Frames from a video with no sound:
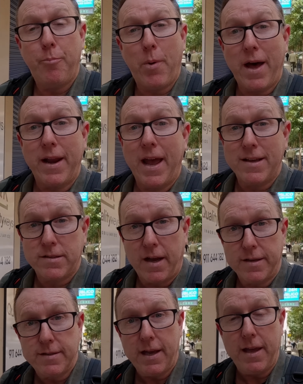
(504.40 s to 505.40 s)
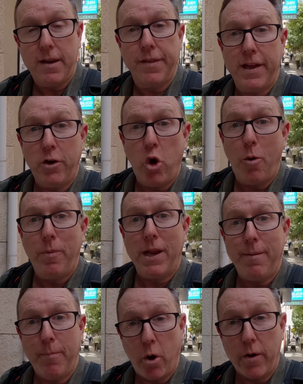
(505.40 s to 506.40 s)
But as I said, they're
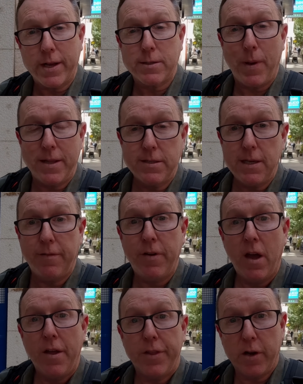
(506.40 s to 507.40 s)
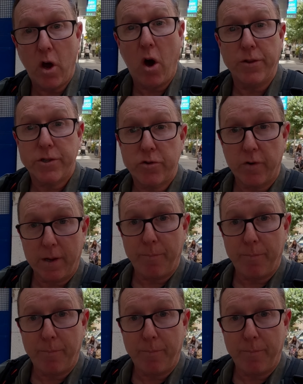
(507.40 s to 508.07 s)
normally more expensive than on-street